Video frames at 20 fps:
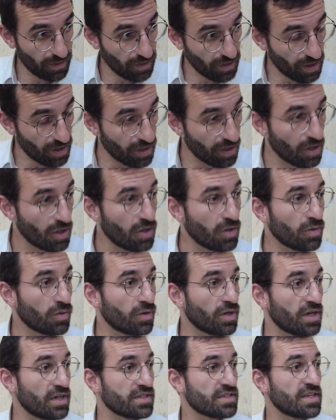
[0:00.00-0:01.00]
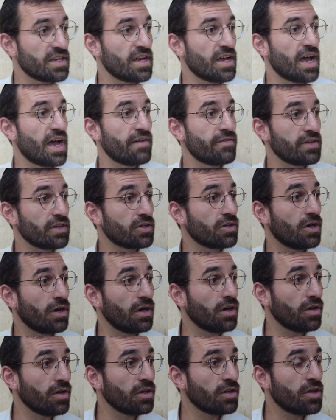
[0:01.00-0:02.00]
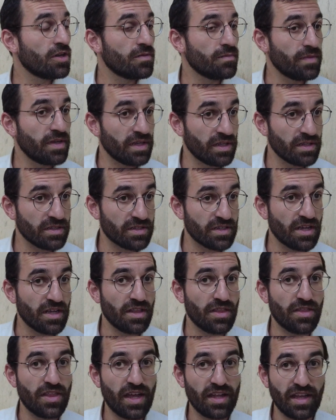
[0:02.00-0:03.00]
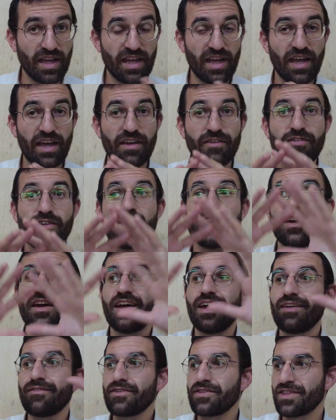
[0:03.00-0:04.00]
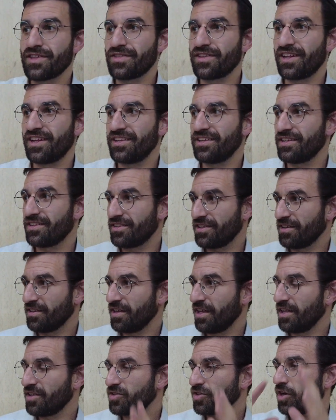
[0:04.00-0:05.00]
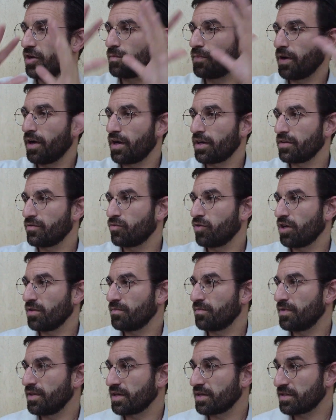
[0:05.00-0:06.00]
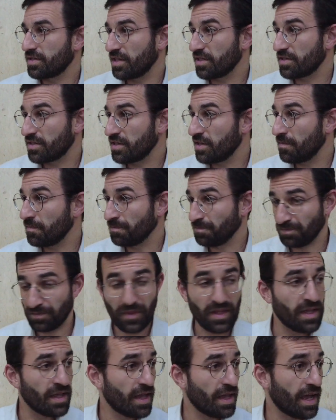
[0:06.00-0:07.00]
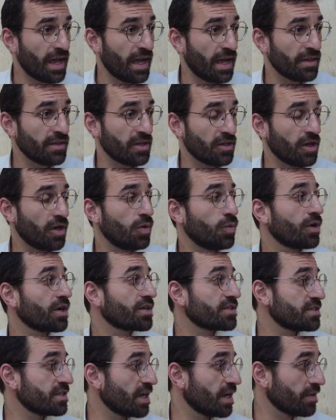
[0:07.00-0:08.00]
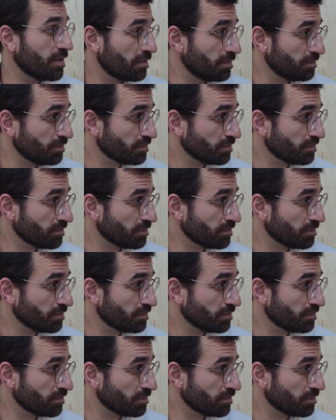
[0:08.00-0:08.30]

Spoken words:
Okay? Whereas having kol means that I have everything that I need. And it's all part of one big system, and it all works together.